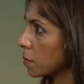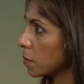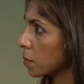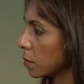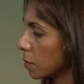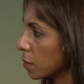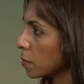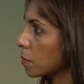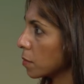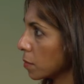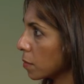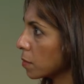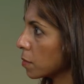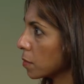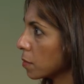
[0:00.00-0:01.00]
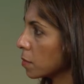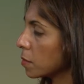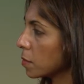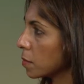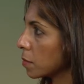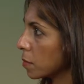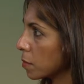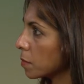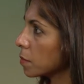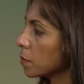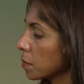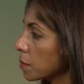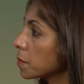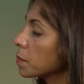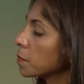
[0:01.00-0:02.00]

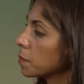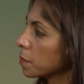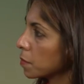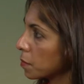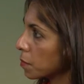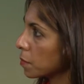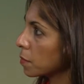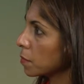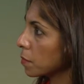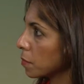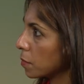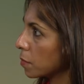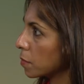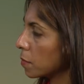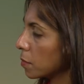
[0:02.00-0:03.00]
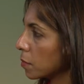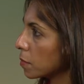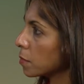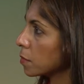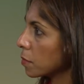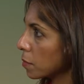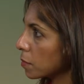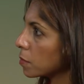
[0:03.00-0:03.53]
(silent)